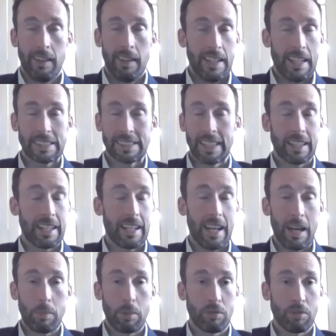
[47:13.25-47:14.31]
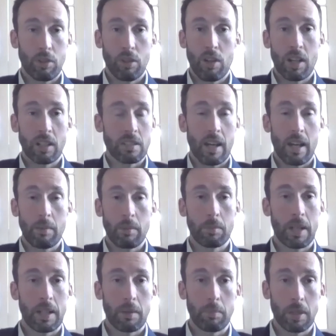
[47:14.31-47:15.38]
That's not going to happen for a long time, in
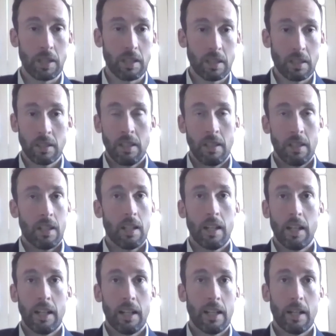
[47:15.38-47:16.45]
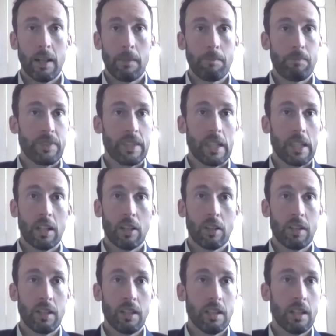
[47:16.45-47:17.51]
my opinion.
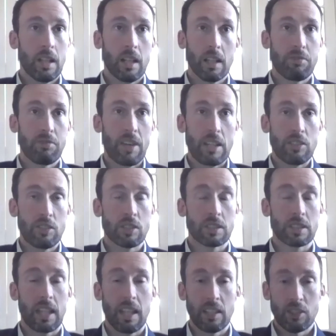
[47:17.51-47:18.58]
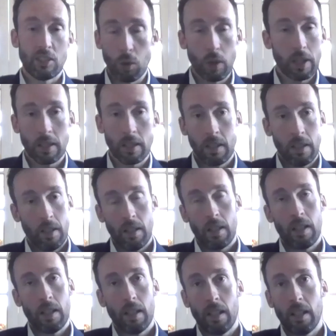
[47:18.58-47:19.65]
The Fed just can't do it.
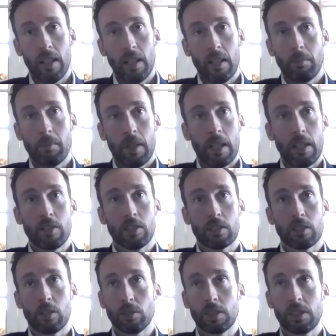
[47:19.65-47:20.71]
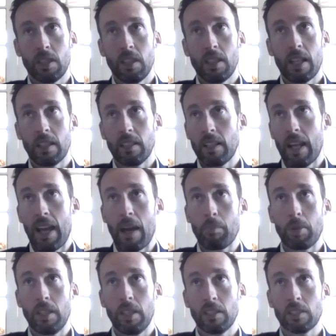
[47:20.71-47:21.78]
I just don't see that
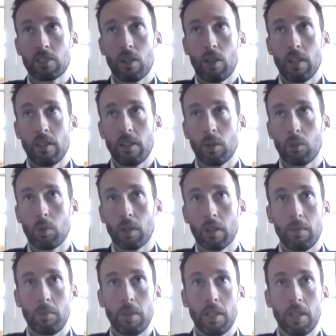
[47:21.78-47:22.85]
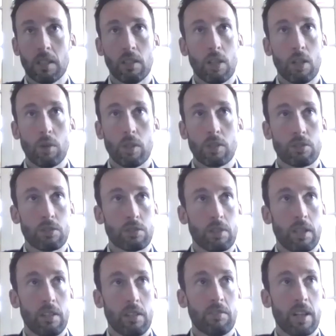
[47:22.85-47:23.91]
happening. So I think we're going to be in a low interest
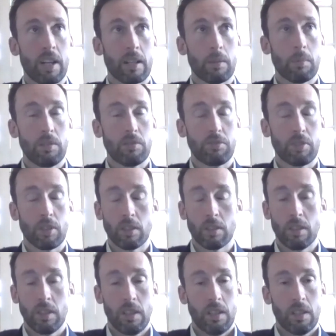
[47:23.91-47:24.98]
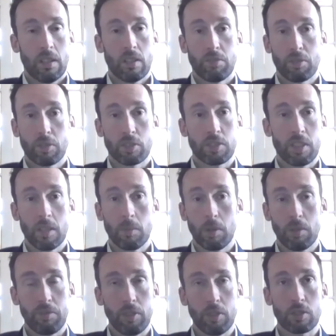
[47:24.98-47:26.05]
rate environment for the
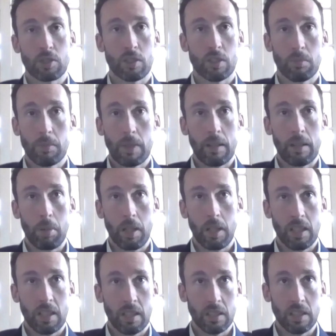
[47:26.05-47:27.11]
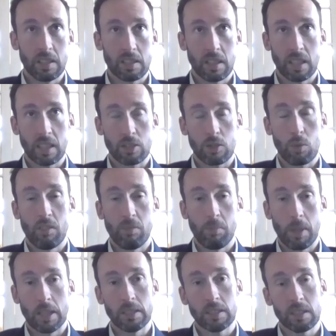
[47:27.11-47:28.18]
foreseeable future, in my opinion, at least the next 12
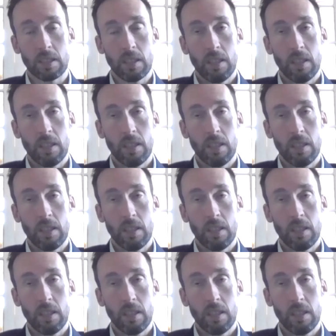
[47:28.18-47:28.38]
months.